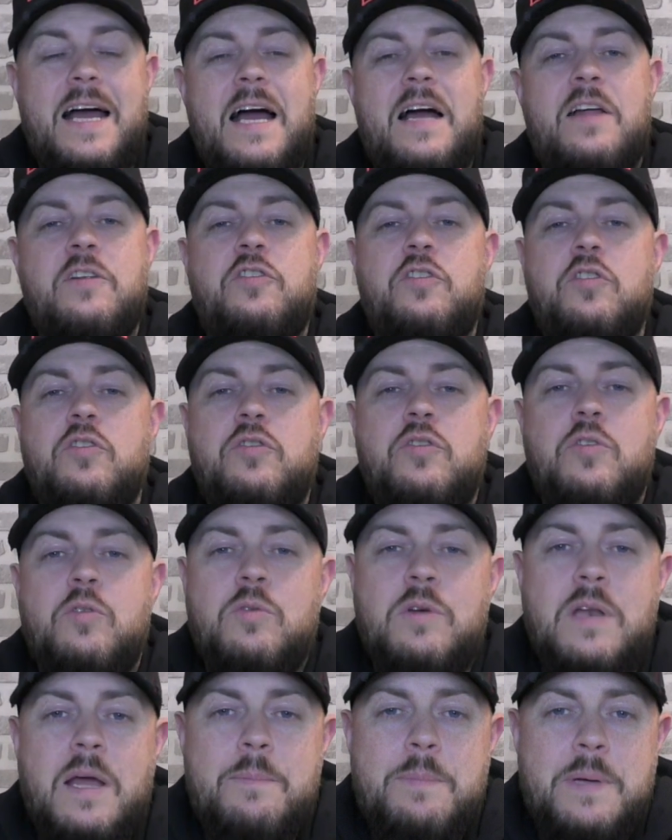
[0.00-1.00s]
As
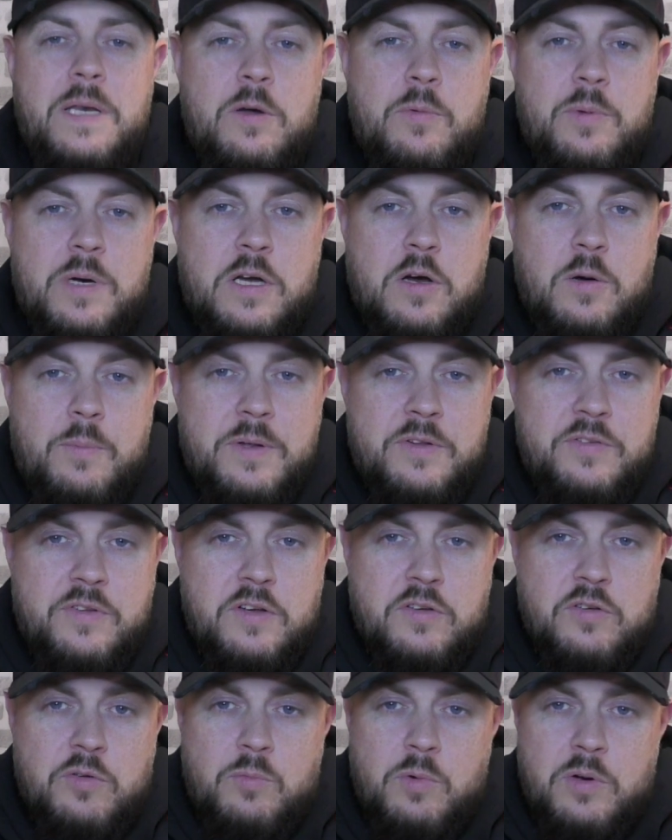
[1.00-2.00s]
usual, let me know in the comment
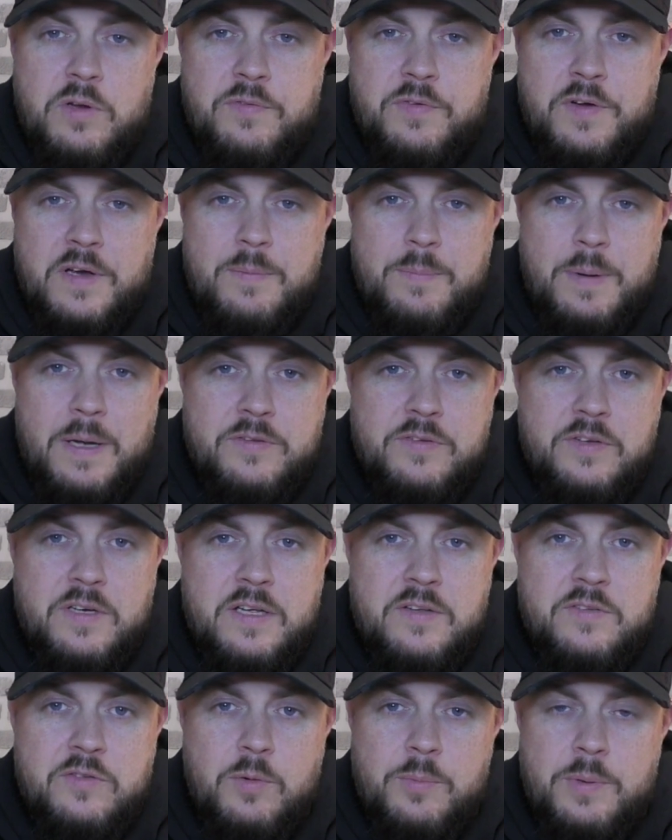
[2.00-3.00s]
section what you think about
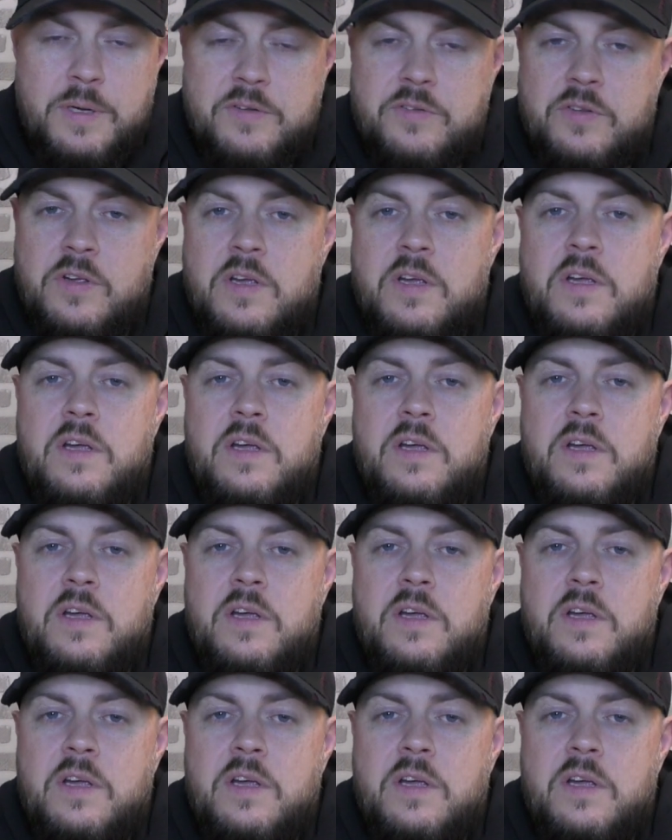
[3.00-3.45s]
today's topics.